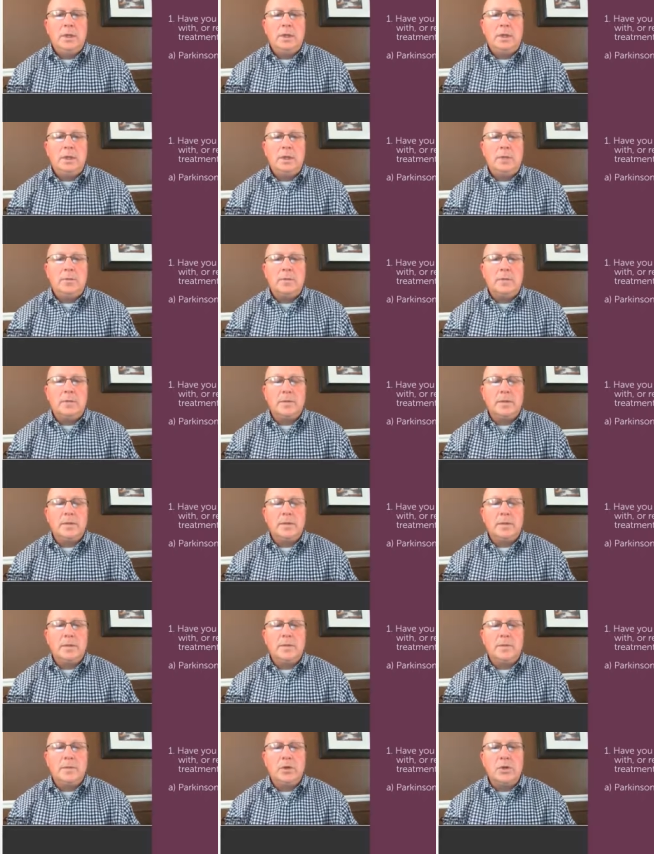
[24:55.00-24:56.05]

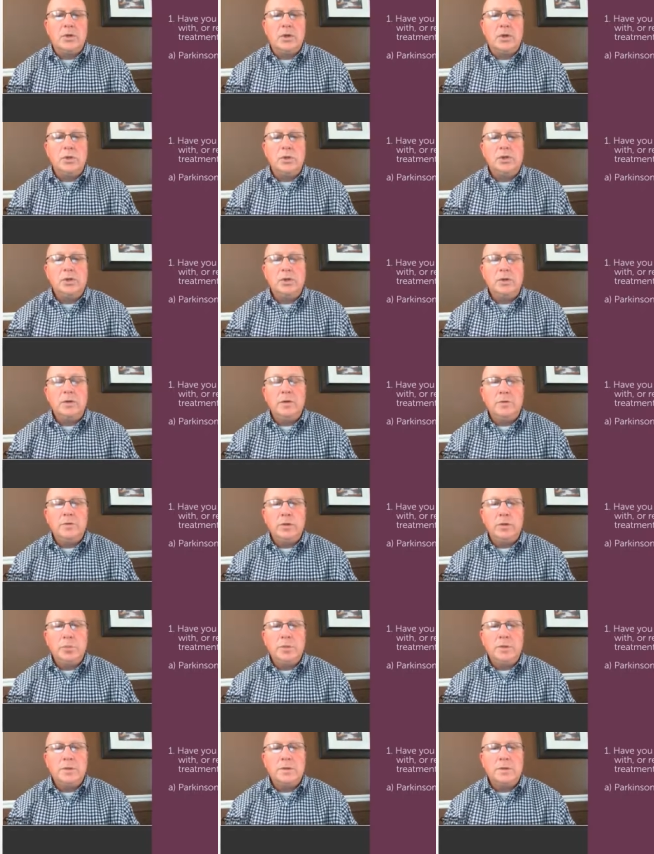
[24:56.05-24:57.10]
The notion of
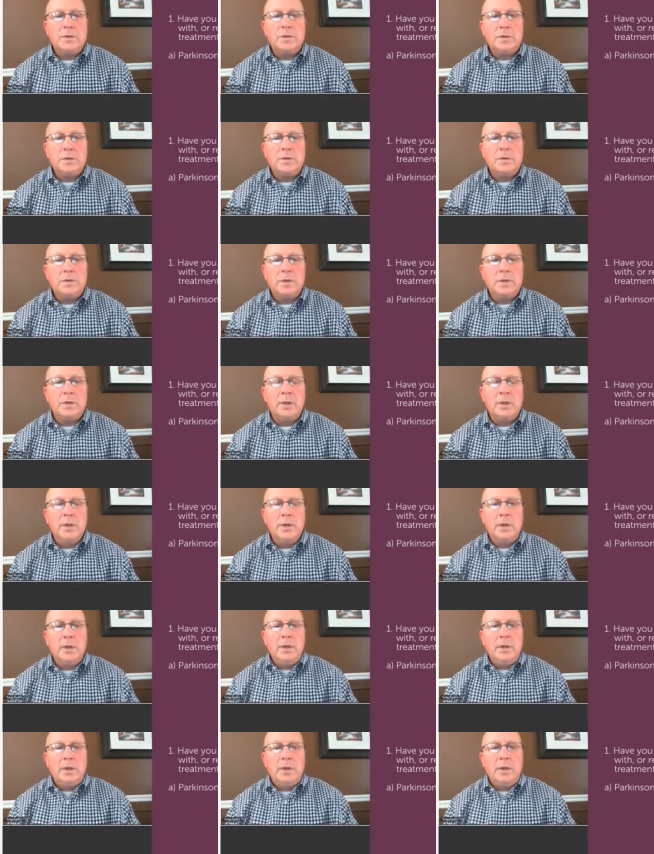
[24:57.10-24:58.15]
lupus, or the
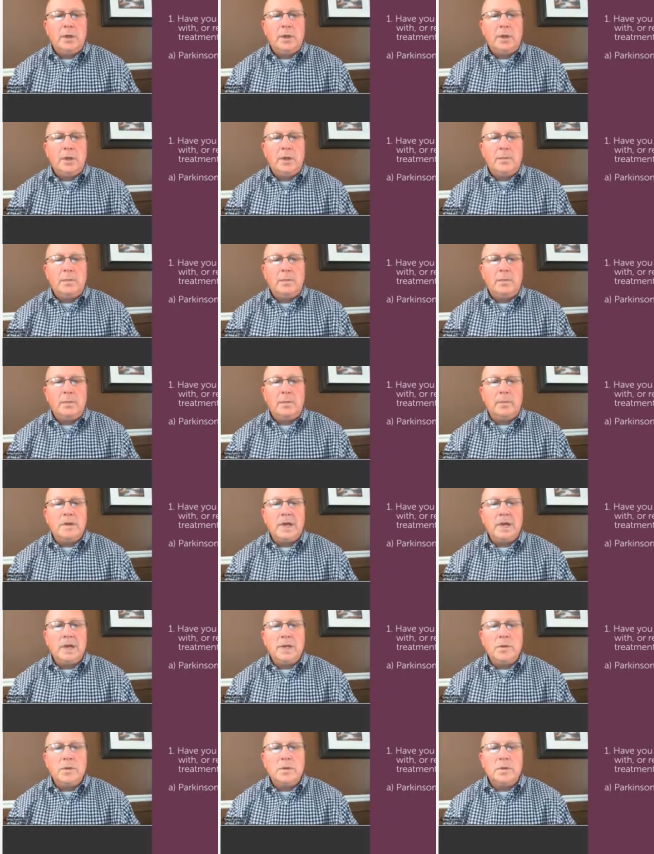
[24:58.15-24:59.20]

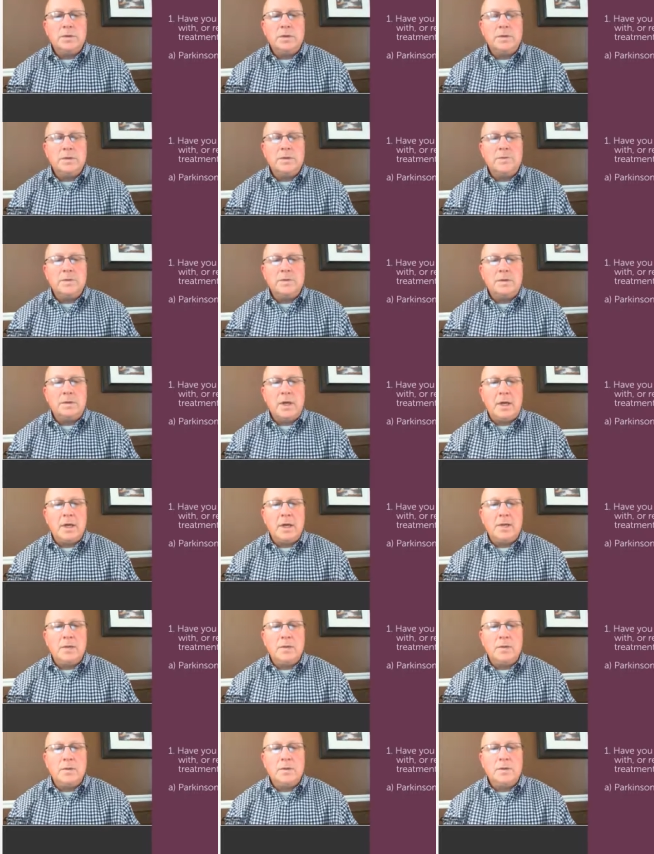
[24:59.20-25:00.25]

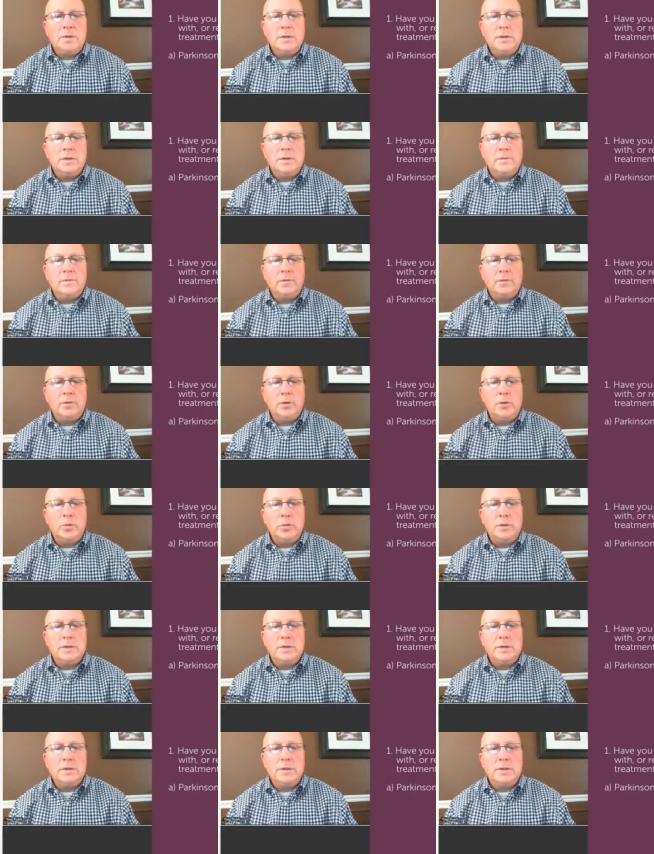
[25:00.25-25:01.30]
diagnosis of
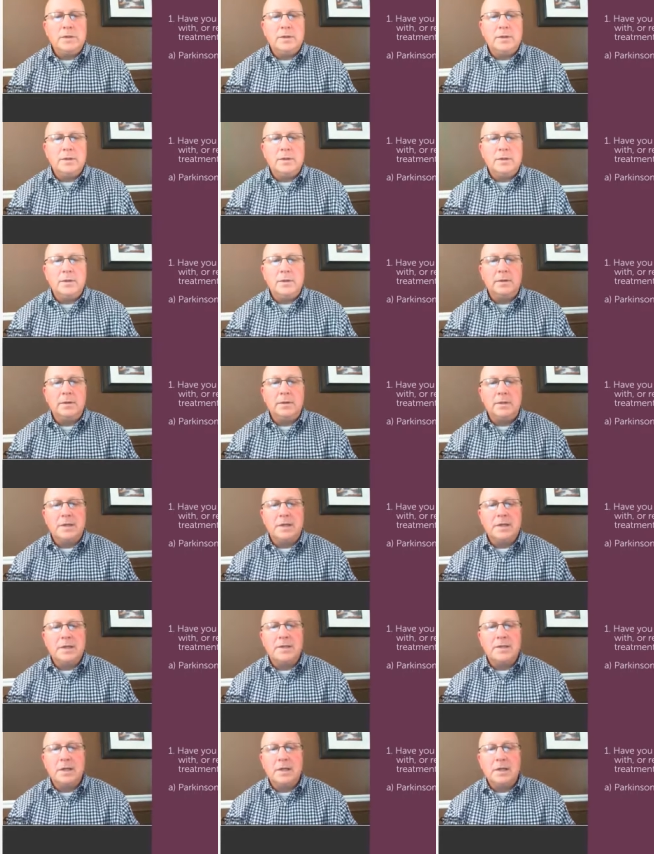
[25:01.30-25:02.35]
lupus,
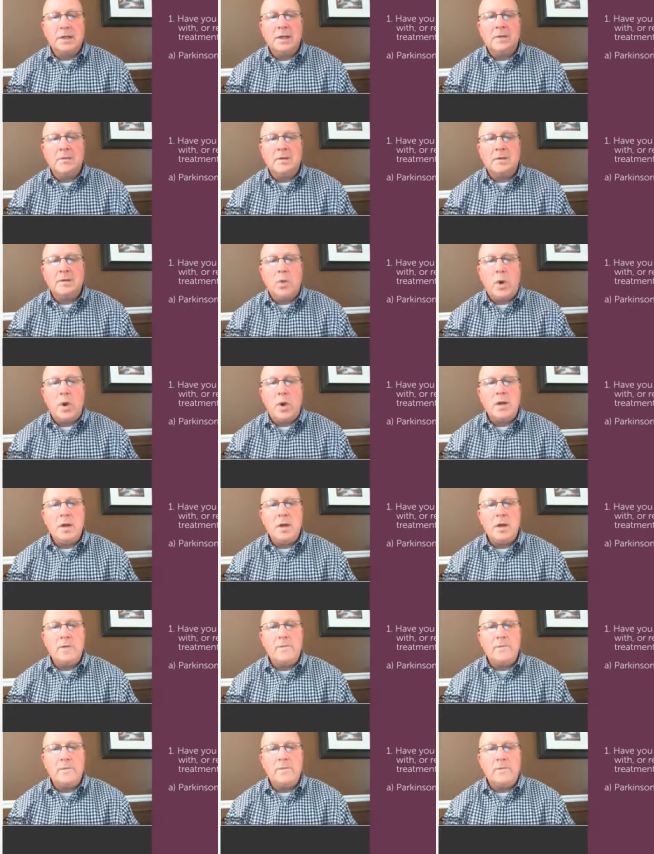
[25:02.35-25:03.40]
doesn't give us quite
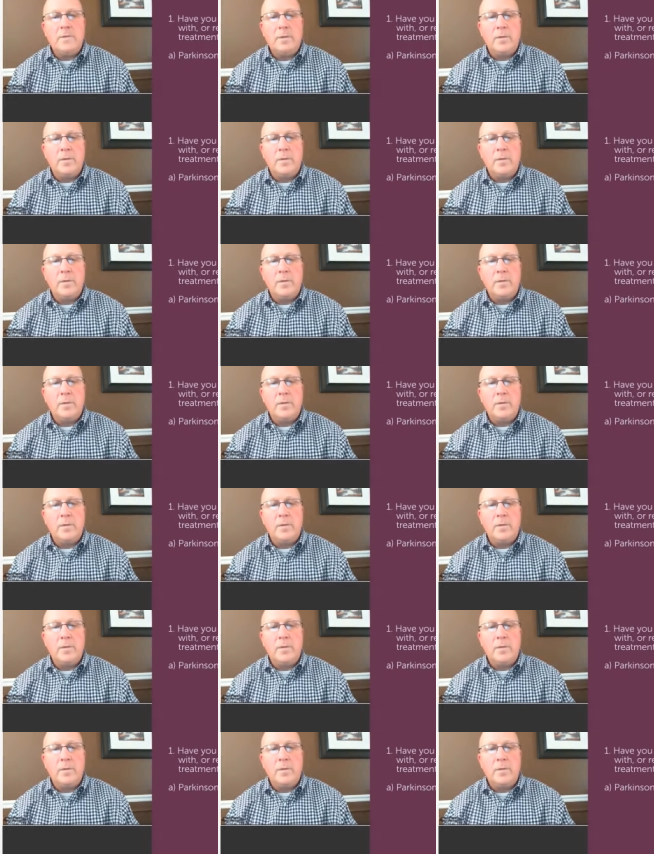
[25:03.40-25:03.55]
enough